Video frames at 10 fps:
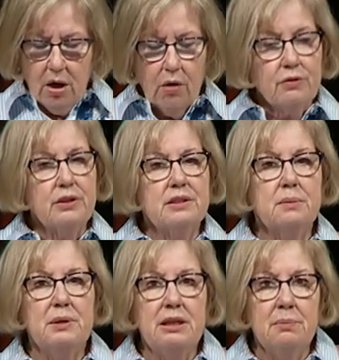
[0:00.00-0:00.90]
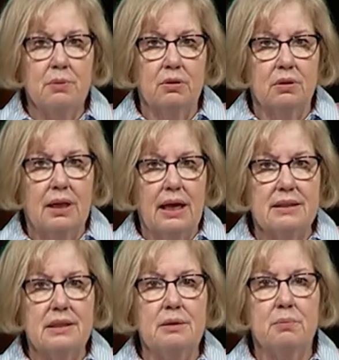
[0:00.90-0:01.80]
over His people
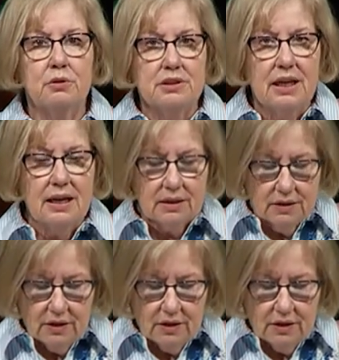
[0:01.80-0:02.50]
as He protects